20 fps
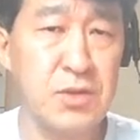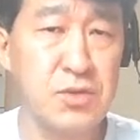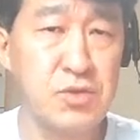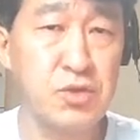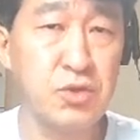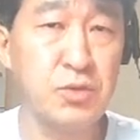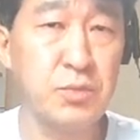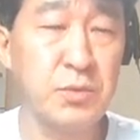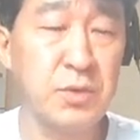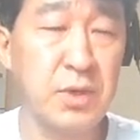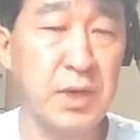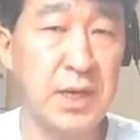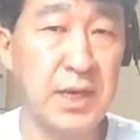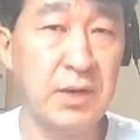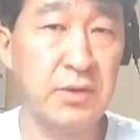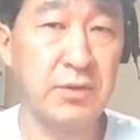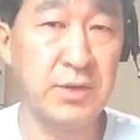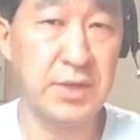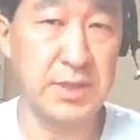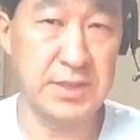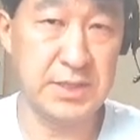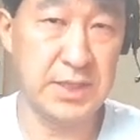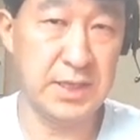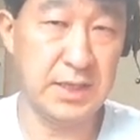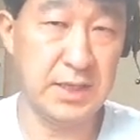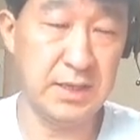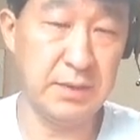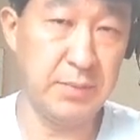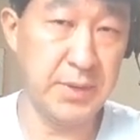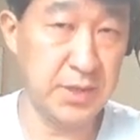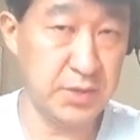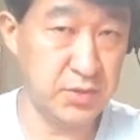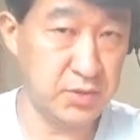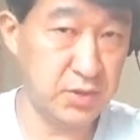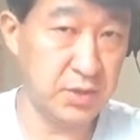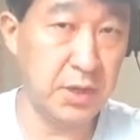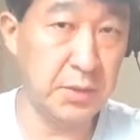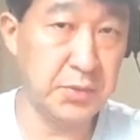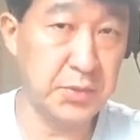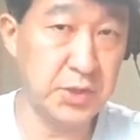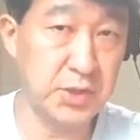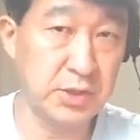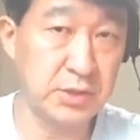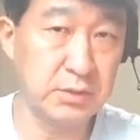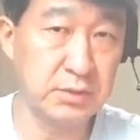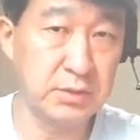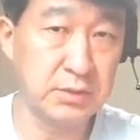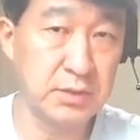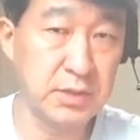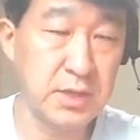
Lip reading: Zoom Cloud is like a best option.